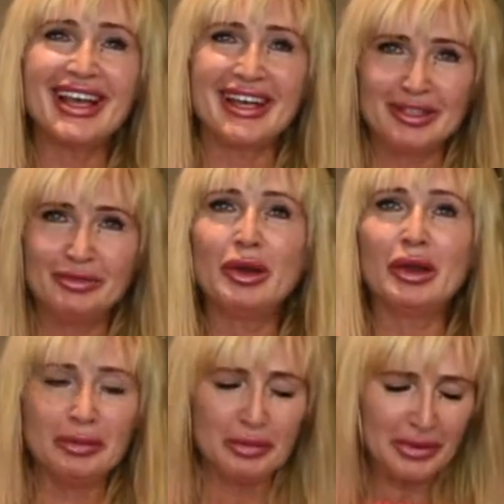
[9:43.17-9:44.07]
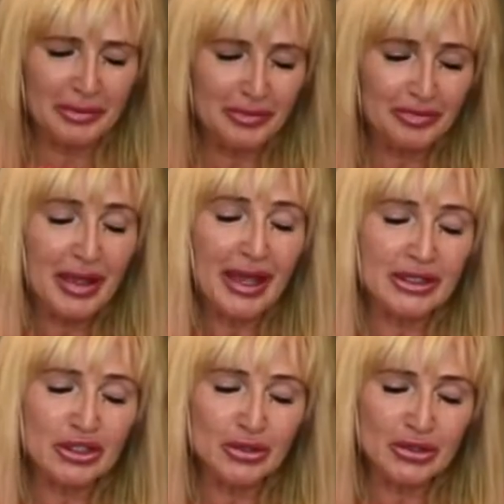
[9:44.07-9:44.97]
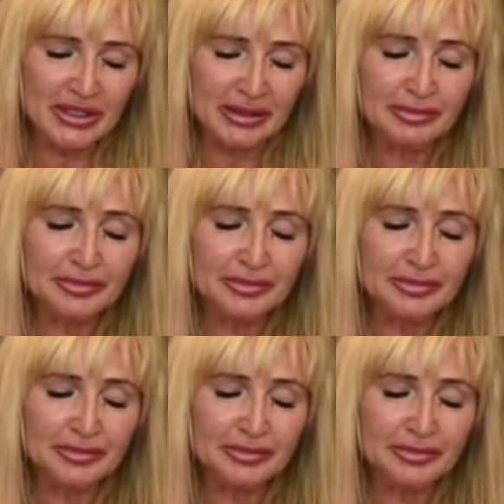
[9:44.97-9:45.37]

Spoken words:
and plump and juicy.